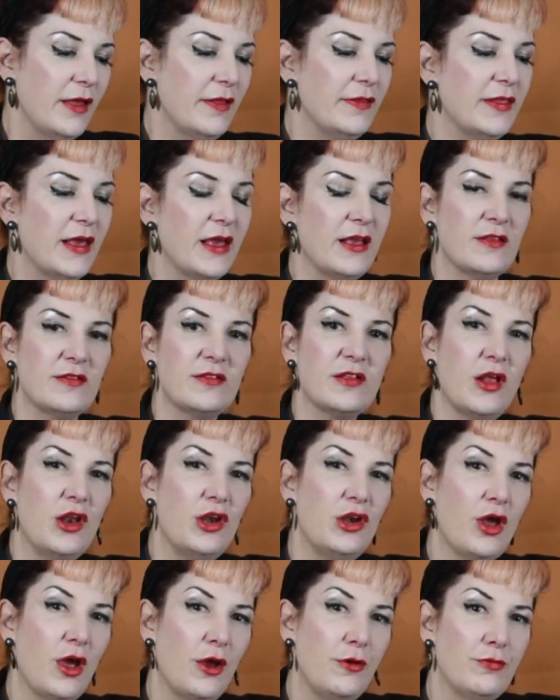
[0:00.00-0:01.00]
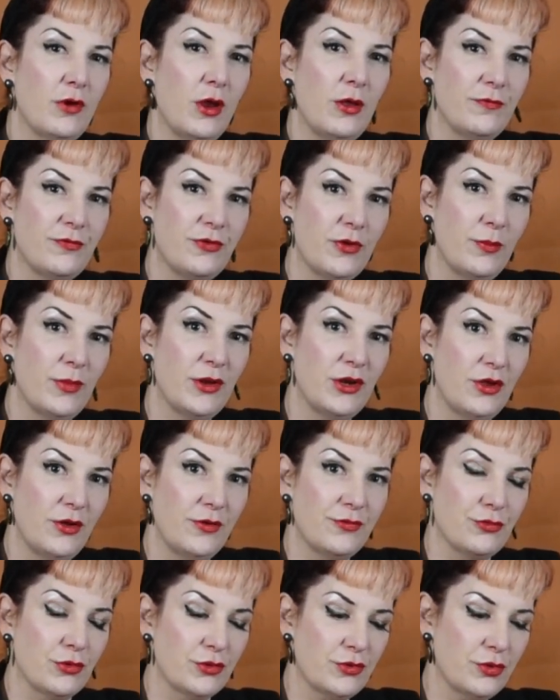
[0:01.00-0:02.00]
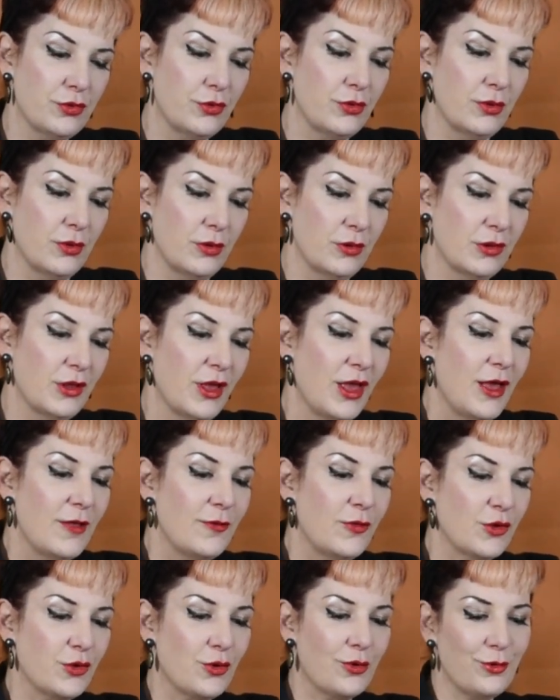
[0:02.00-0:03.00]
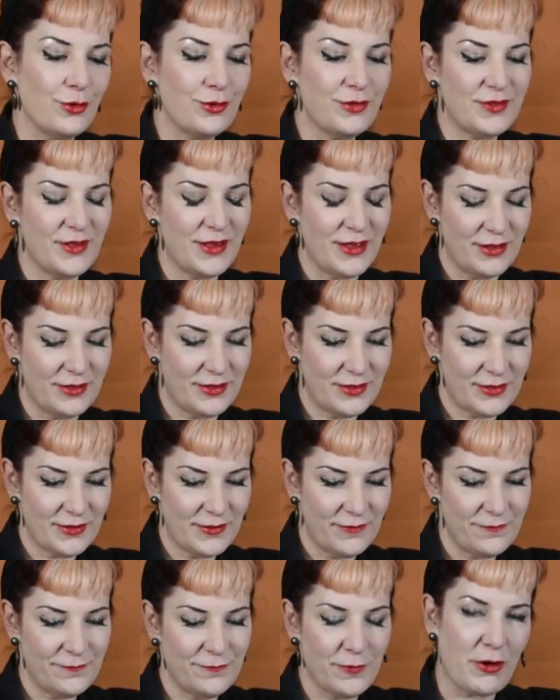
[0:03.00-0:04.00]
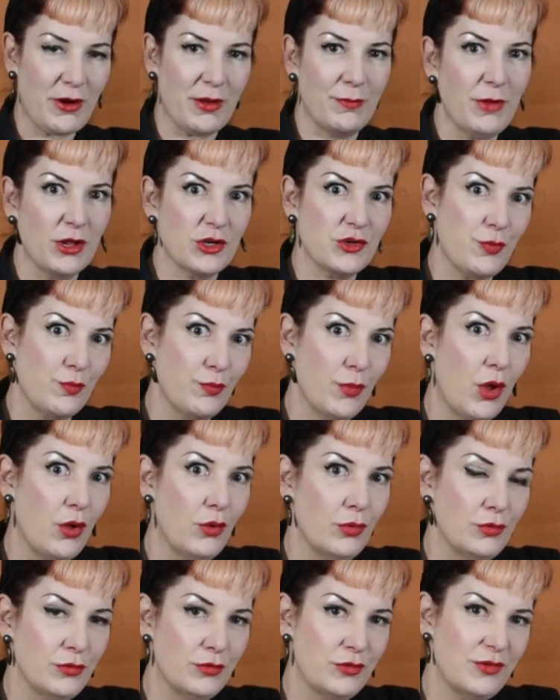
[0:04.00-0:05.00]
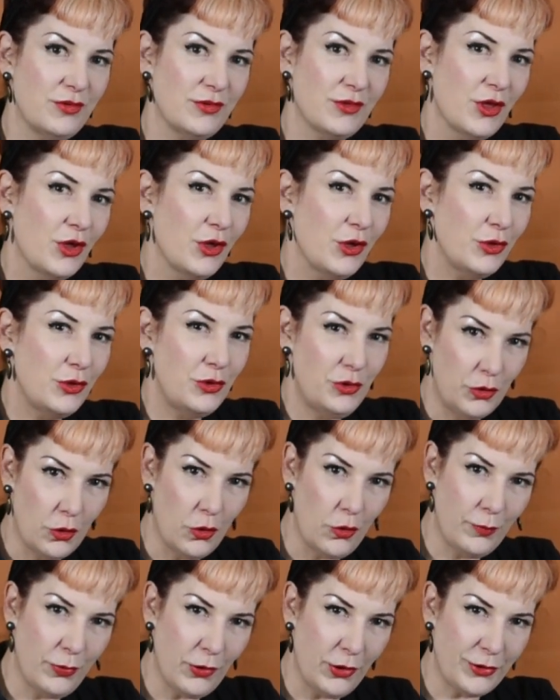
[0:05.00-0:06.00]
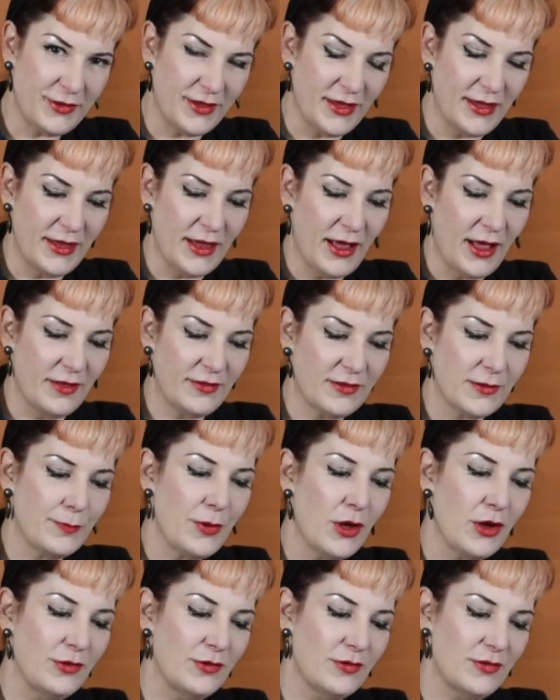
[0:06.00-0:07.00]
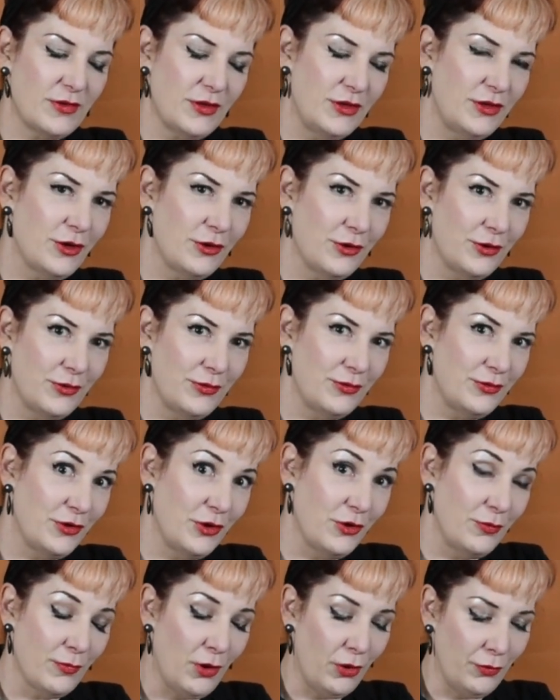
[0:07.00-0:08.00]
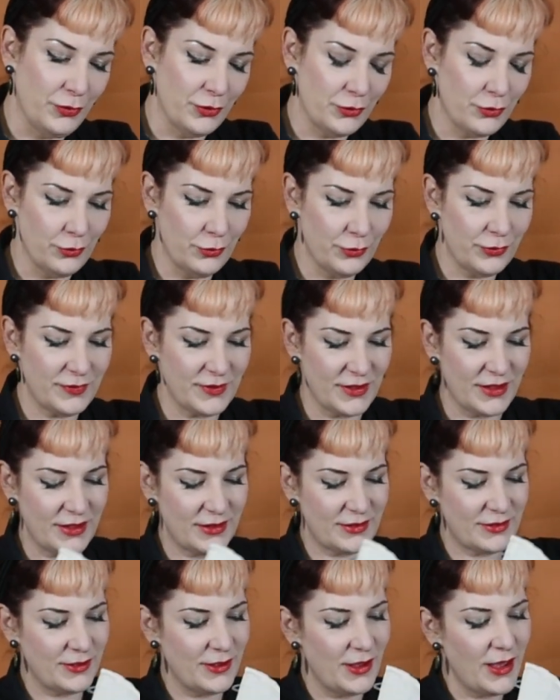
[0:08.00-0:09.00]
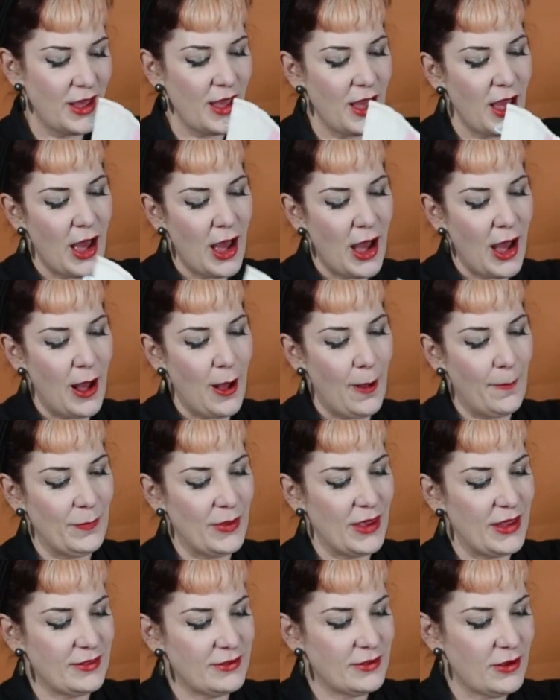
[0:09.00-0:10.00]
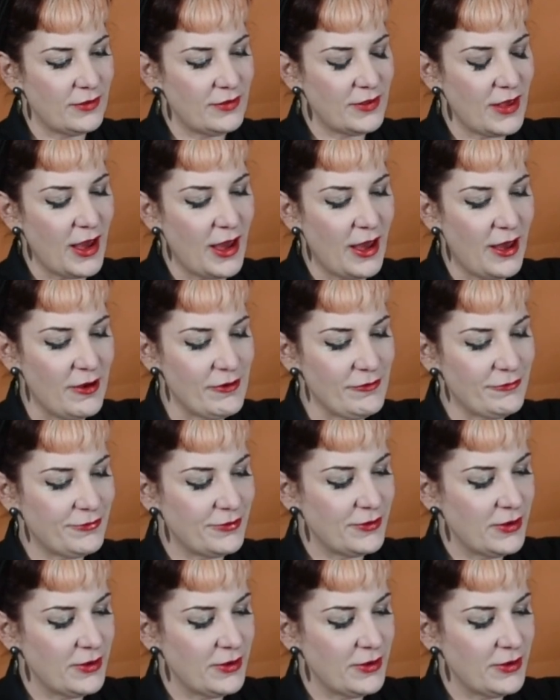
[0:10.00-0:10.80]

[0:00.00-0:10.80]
there's no room for manoeuvre at all. The corset very much molds your body as opposed to you mold the corset. It does have